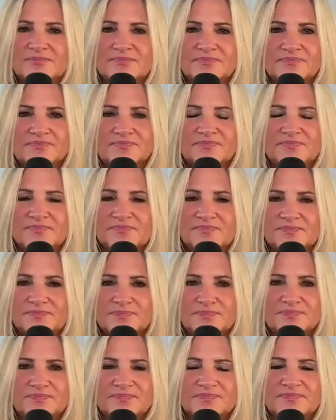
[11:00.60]

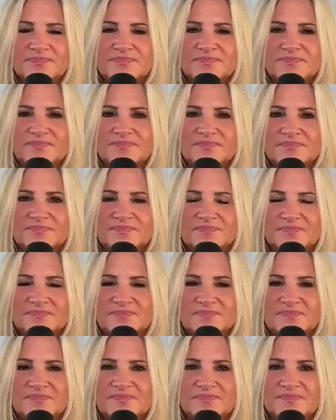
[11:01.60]

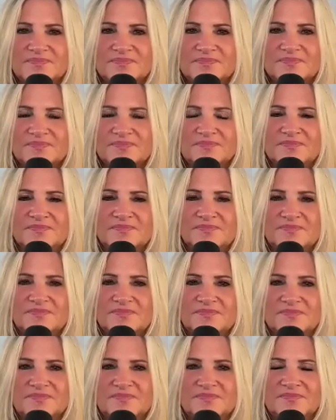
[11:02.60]

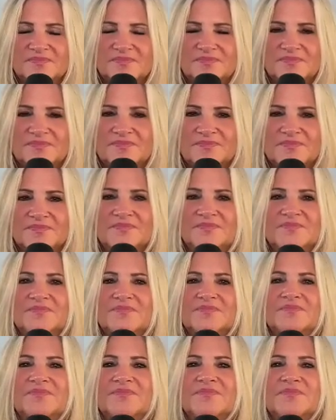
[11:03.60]

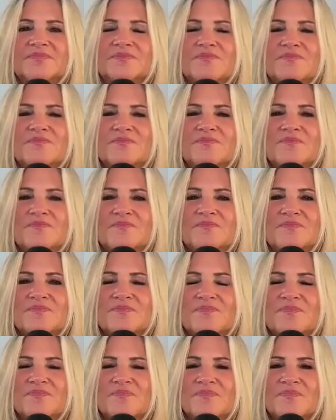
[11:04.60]

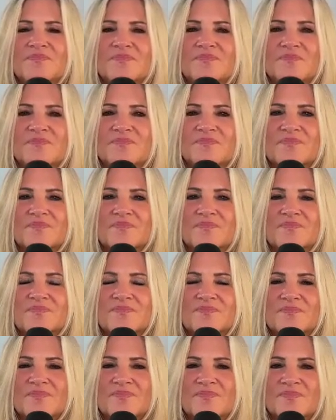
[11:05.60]

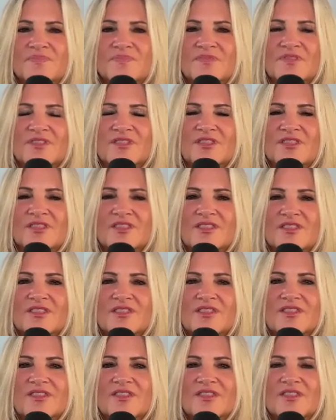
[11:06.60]

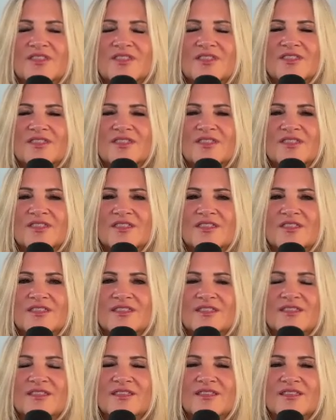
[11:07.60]
The person shown says nothing.